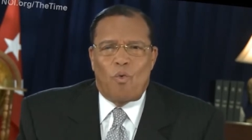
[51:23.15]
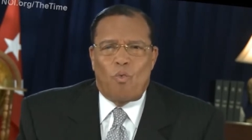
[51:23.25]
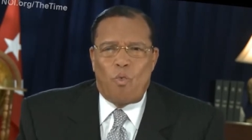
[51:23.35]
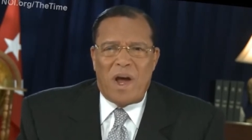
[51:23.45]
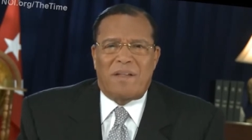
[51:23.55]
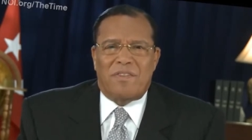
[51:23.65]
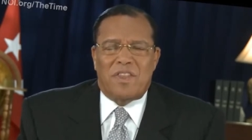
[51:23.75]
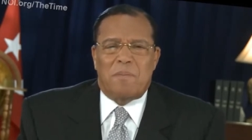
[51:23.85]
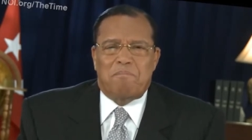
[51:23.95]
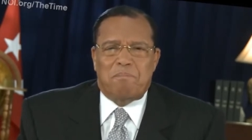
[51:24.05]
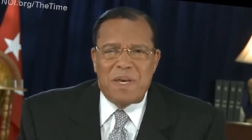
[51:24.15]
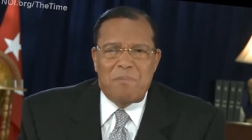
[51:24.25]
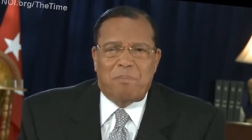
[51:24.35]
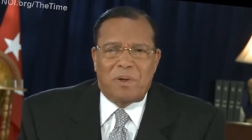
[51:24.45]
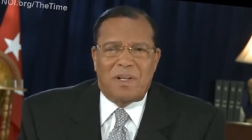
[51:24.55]
when the
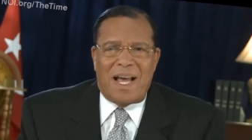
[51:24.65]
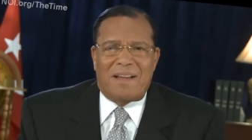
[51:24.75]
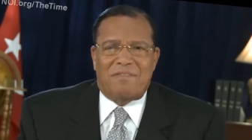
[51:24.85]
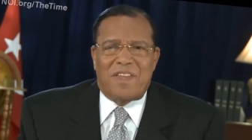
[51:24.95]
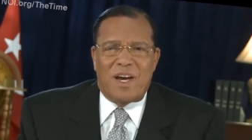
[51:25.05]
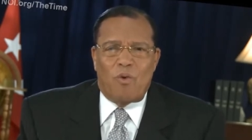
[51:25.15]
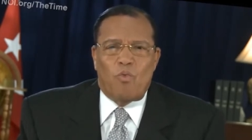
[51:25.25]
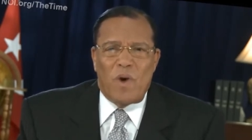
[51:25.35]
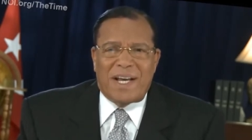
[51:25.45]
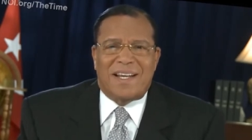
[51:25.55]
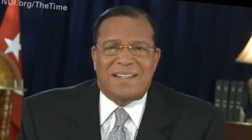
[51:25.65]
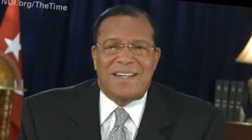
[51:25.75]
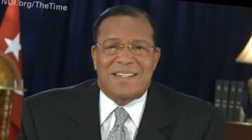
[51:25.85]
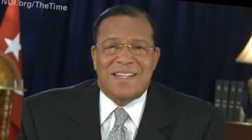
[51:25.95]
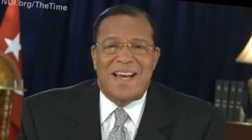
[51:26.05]
people and their
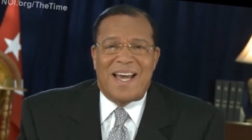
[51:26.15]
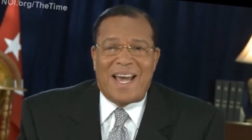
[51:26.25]
wickedness